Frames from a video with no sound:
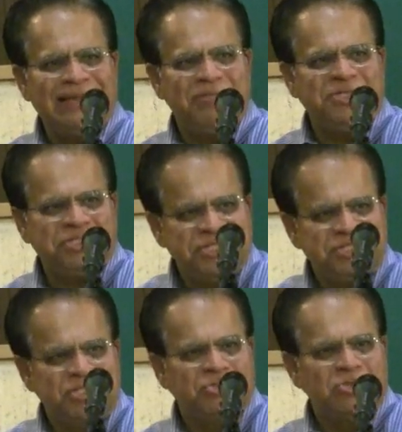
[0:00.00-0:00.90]
and the
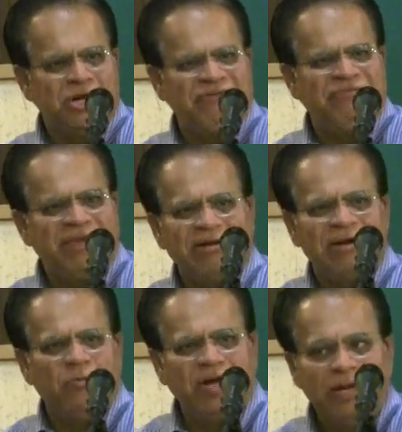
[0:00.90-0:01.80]
magicians could not figure
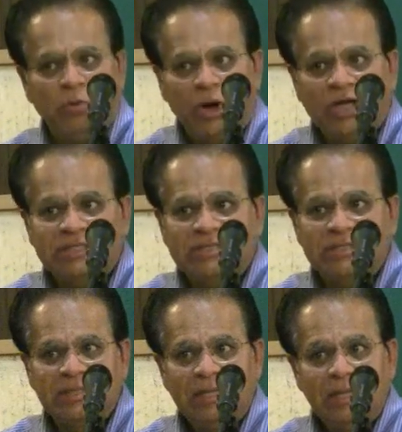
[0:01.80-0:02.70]
out what it
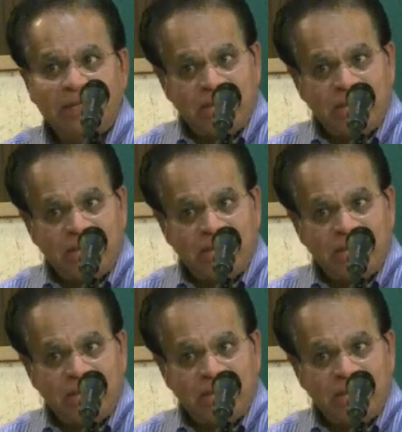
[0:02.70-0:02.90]
was,